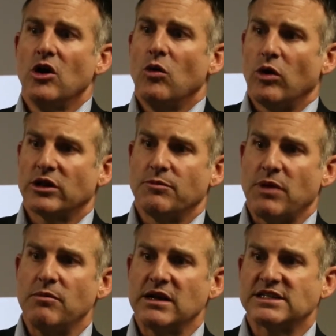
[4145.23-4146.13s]
what the
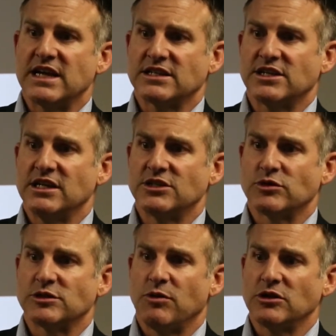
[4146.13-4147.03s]
public sector is
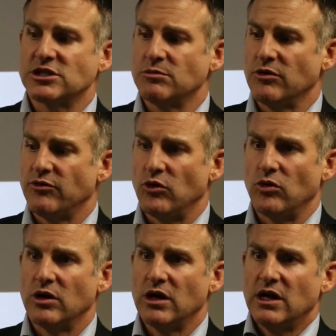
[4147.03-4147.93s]
responsible for.